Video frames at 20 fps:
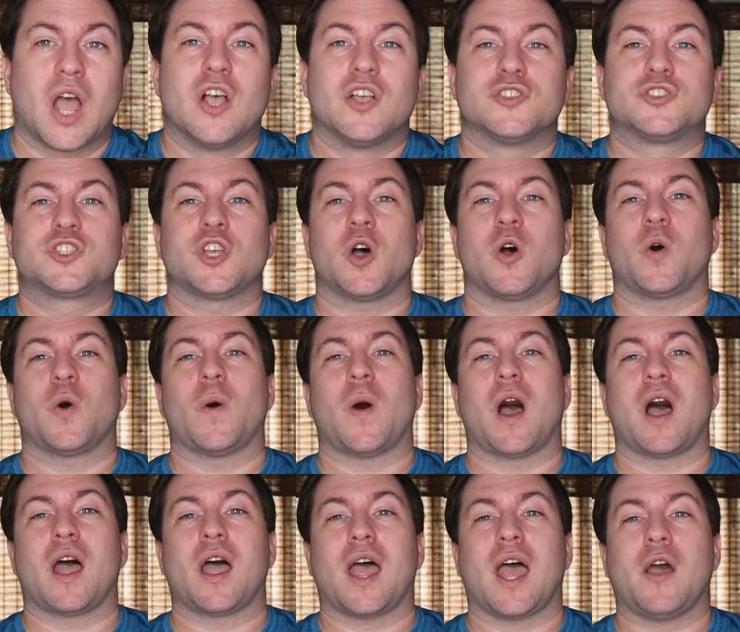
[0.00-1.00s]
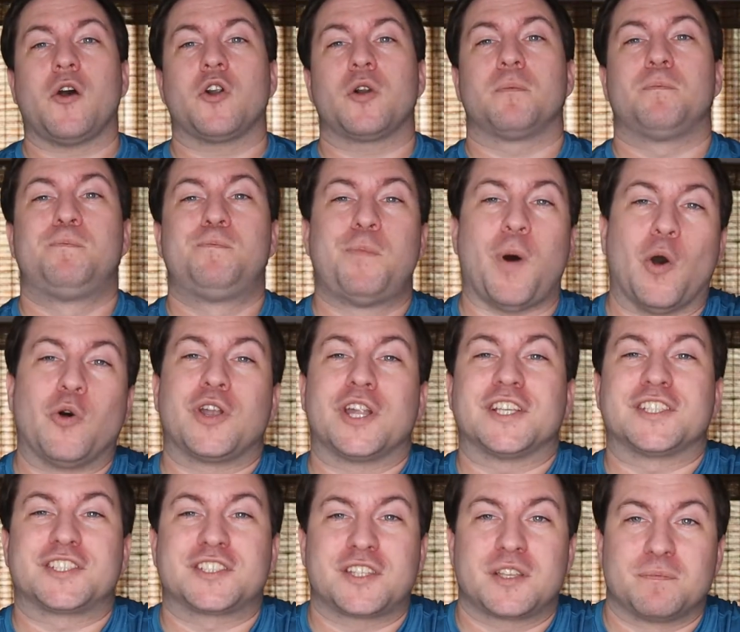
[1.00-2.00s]
So our
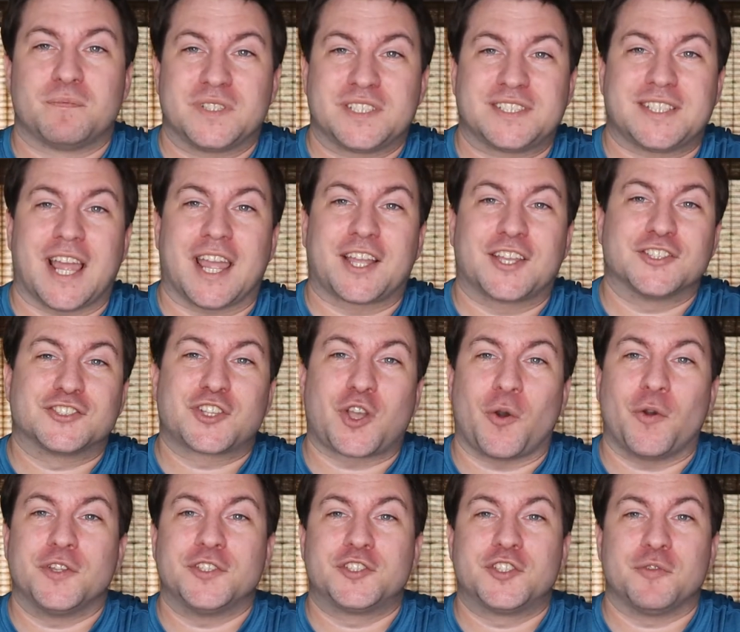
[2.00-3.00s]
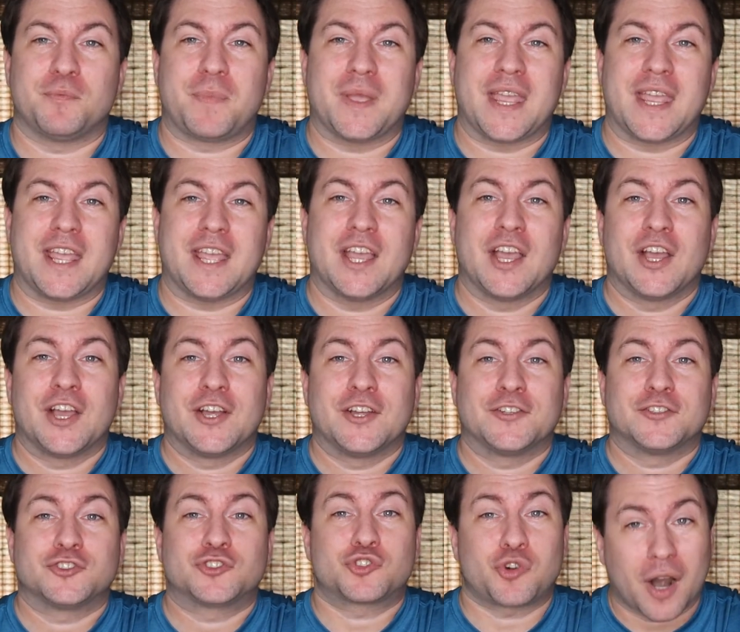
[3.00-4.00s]
bonus mistake is going to be
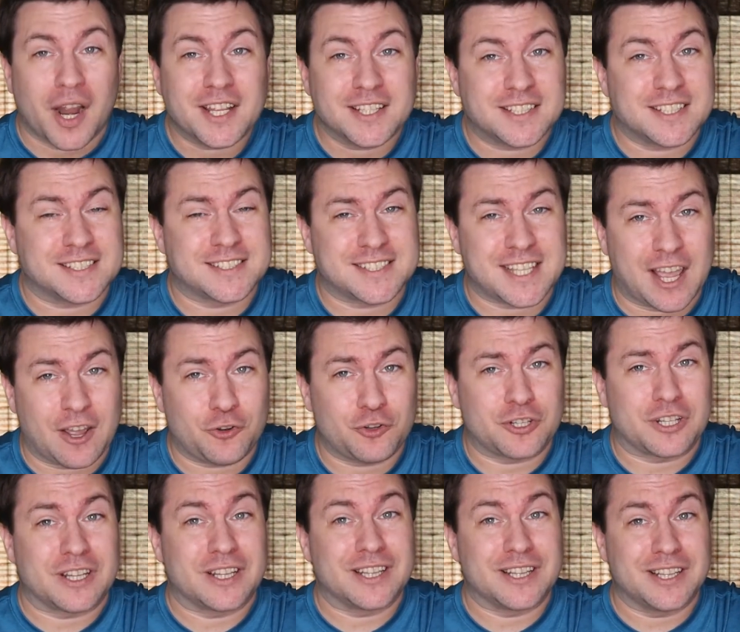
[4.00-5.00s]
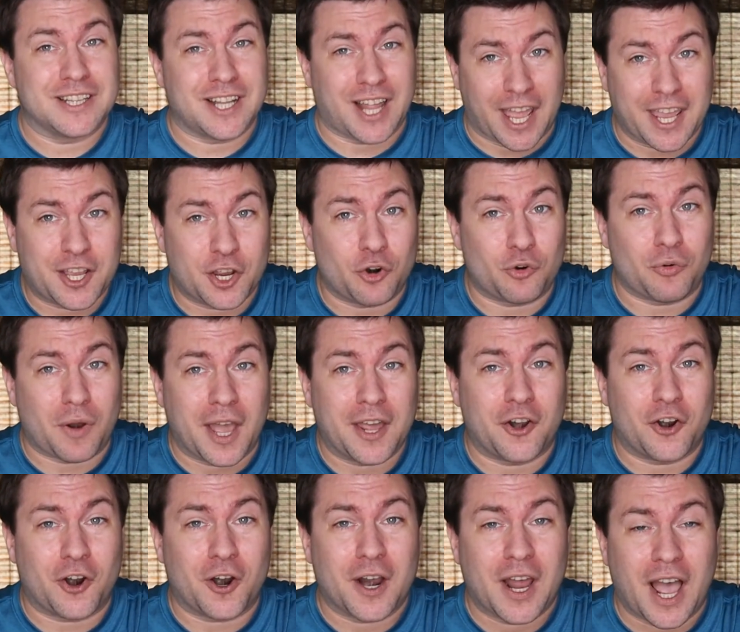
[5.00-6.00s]
trying to sound like a
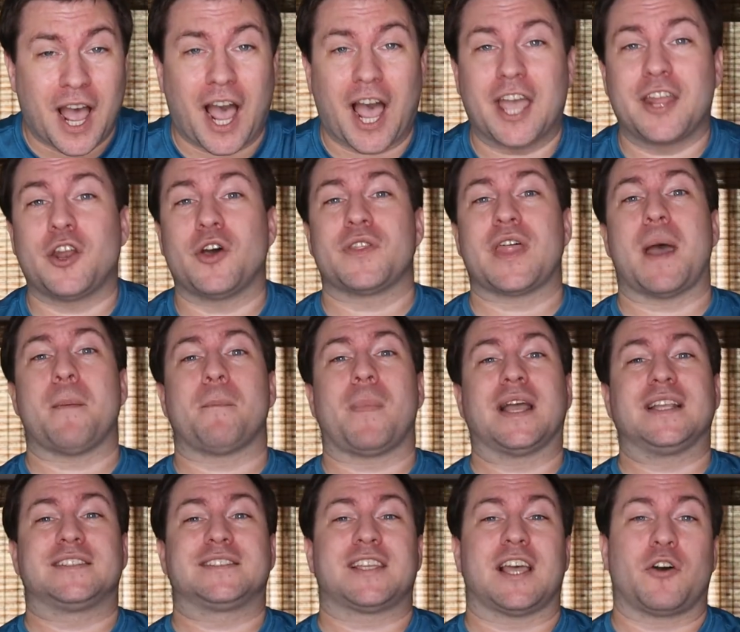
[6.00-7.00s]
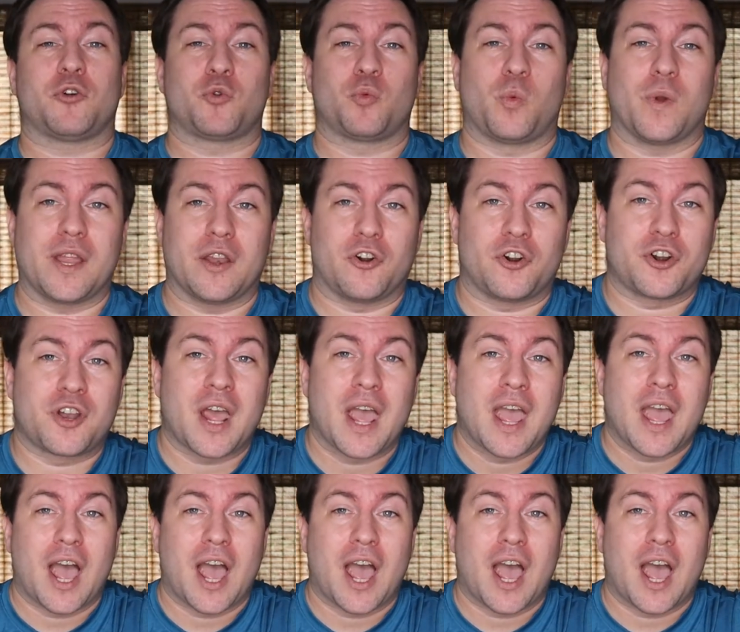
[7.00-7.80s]
writer. I know that might sound weird.